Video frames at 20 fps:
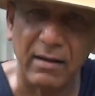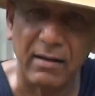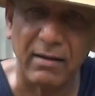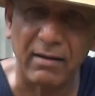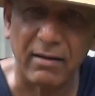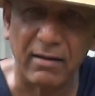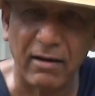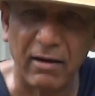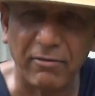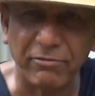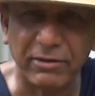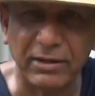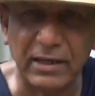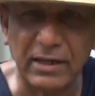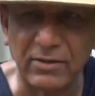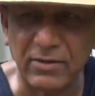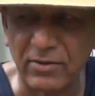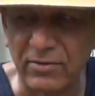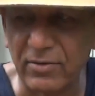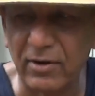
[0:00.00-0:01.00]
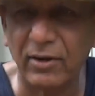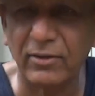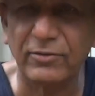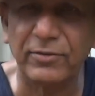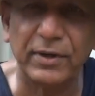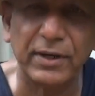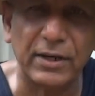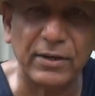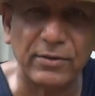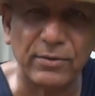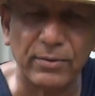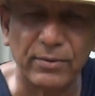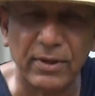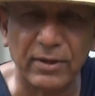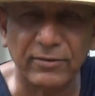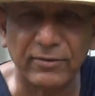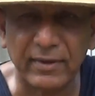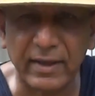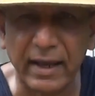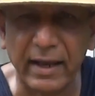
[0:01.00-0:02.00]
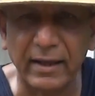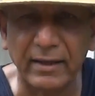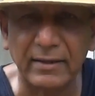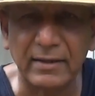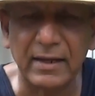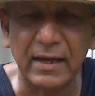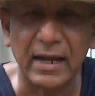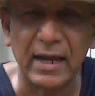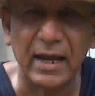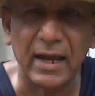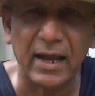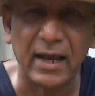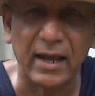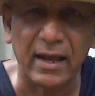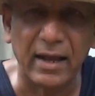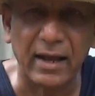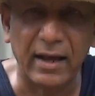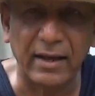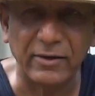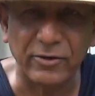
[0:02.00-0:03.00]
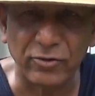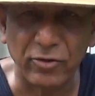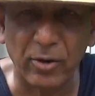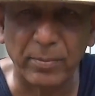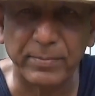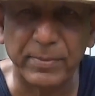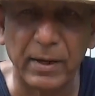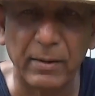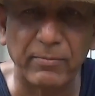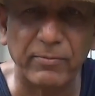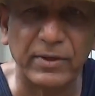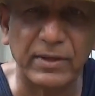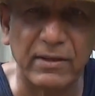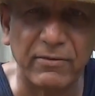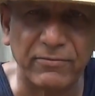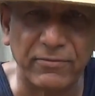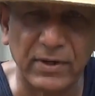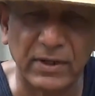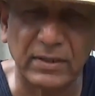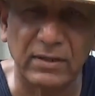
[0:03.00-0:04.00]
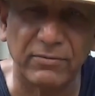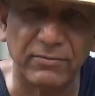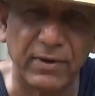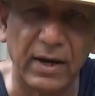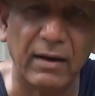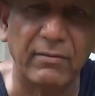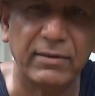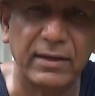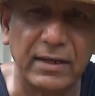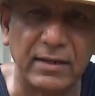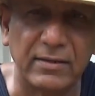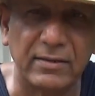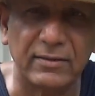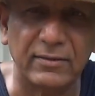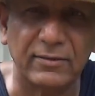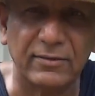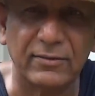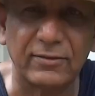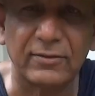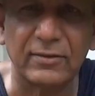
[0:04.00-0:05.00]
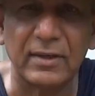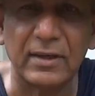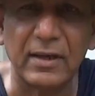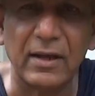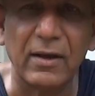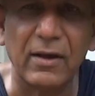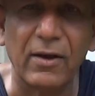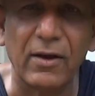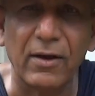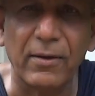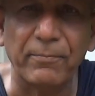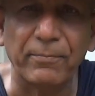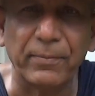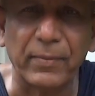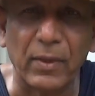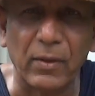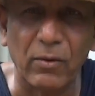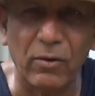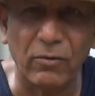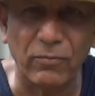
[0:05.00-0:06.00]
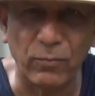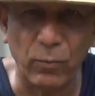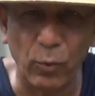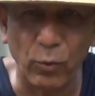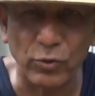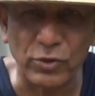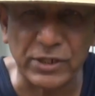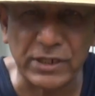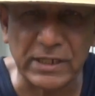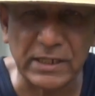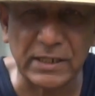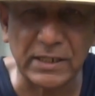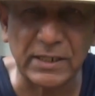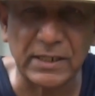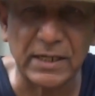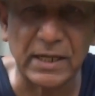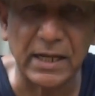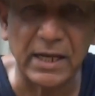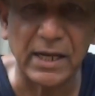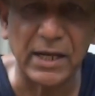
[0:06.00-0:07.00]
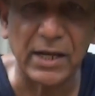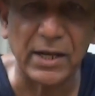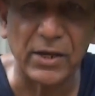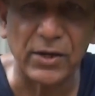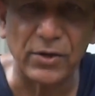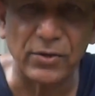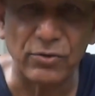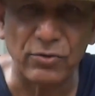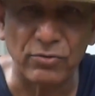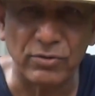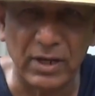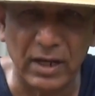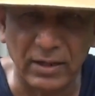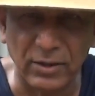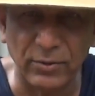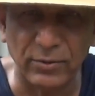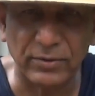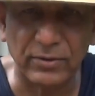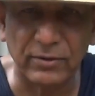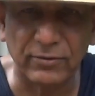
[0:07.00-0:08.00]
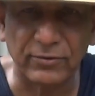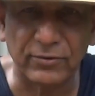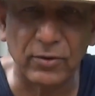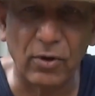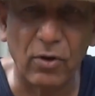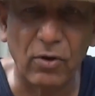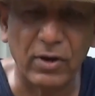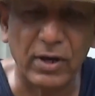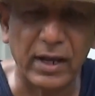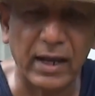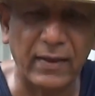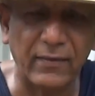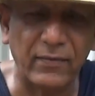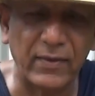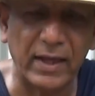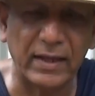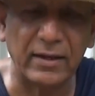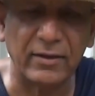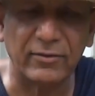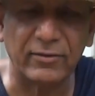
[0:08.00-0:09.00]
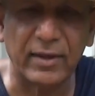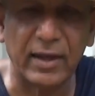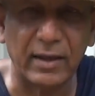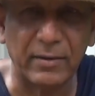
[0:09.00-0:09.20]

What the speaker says: half a liter transferred into this can and topped up with a further 5 liters of water to dilute the stock, and then it's